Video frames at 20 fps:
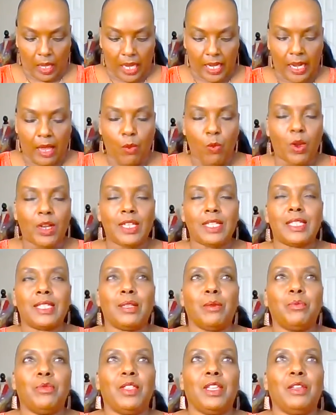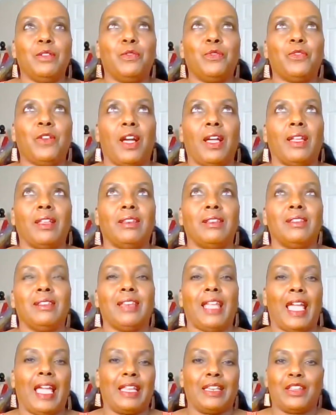I wanted something fun
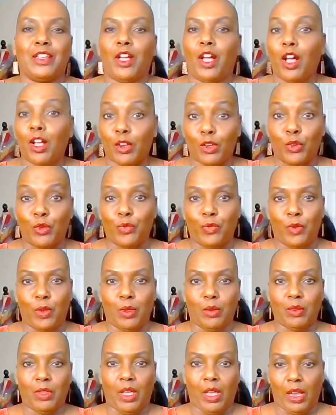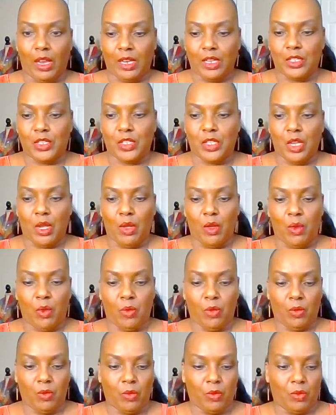and colorful.
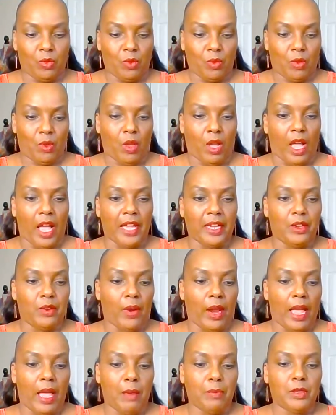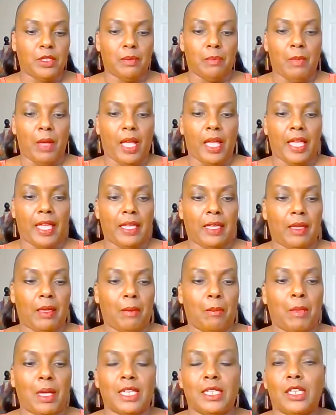So I grabbed my
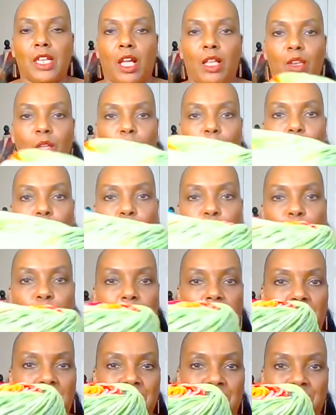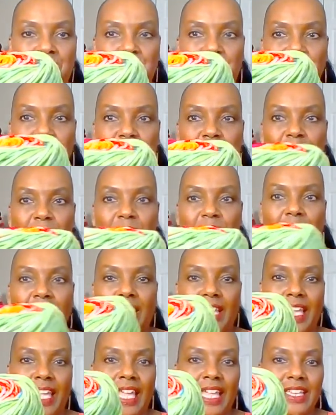mandala ombre,
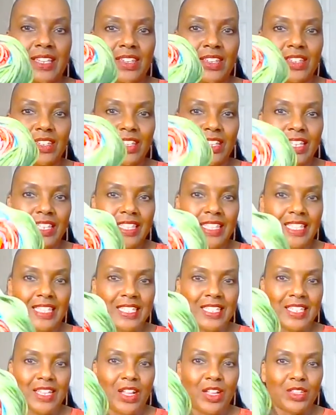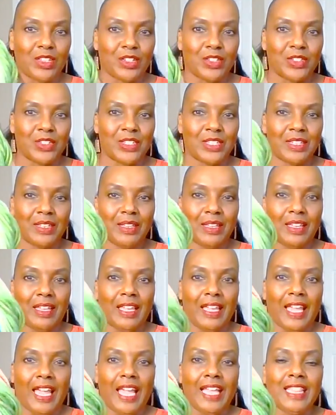and look at these colors.
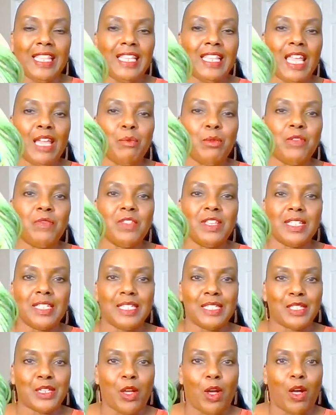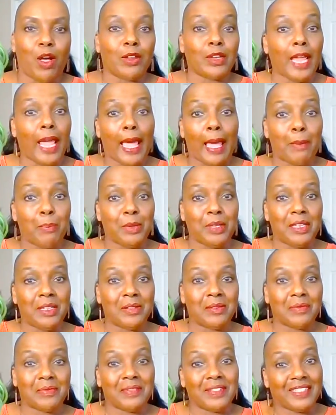And the name of this is called Happy,
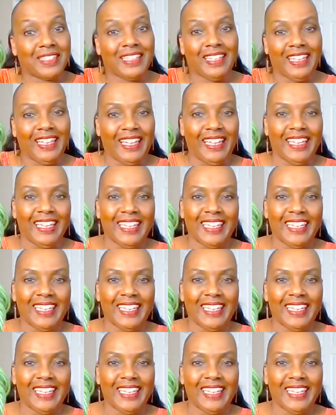and